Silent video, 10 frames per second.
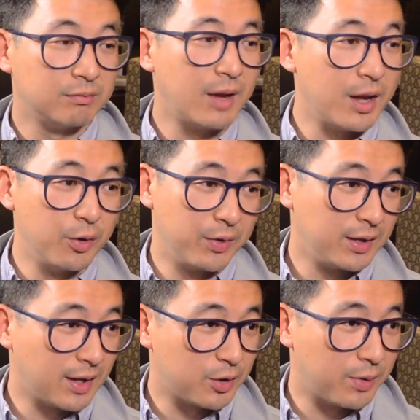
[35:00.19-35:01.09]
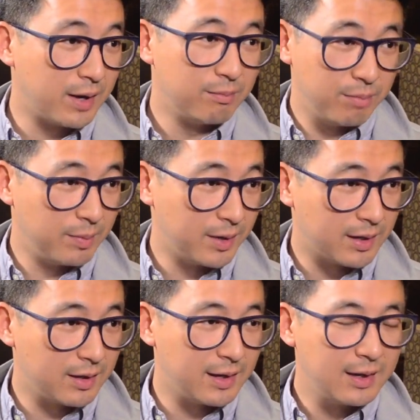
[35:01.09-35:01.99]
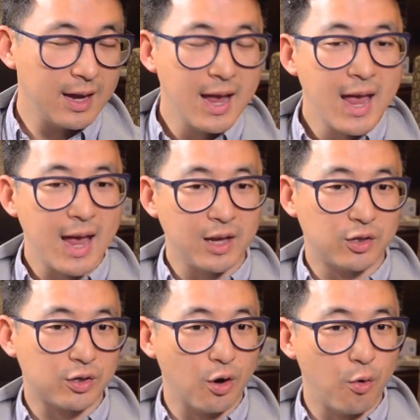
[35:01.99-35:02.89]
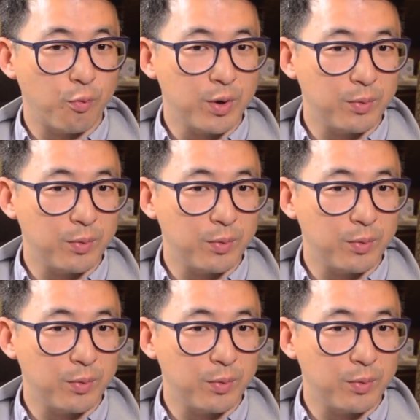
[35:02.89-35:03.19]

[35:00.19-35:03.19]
I don't think that's right biblically. And so we